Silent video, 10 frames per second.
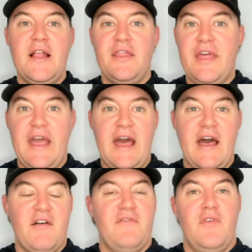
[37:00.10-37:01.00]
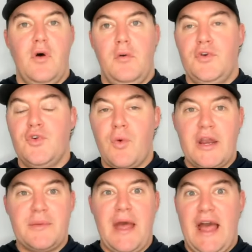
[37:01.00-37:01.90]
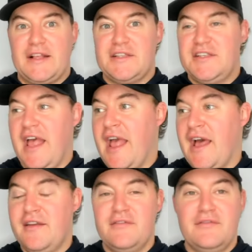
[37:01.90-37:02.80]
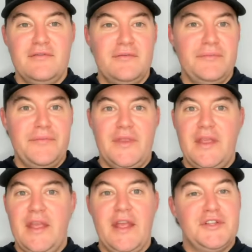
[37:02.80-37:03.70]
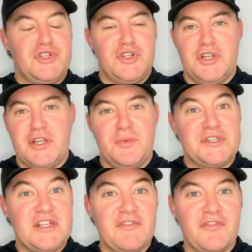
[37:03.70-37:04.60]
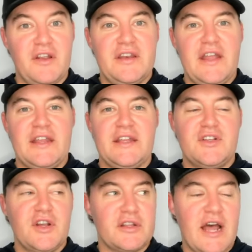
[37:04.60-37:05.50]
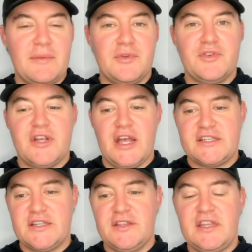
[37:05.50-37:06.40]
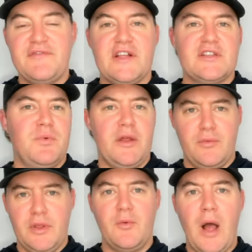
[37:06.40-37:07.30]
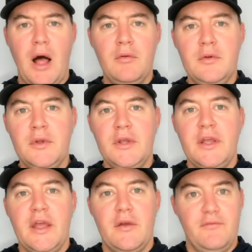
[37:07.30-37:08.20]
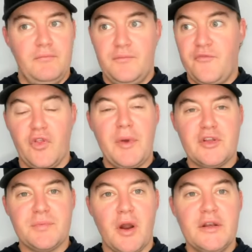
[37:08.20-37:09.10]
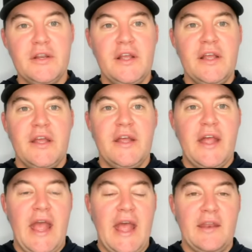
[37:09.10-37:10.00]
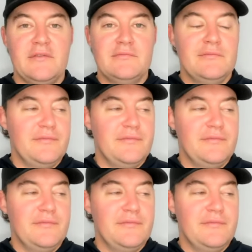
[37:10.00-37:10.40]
they have new running backs, and it was different, and it took time to adjust, and the defense played really well for the most part. And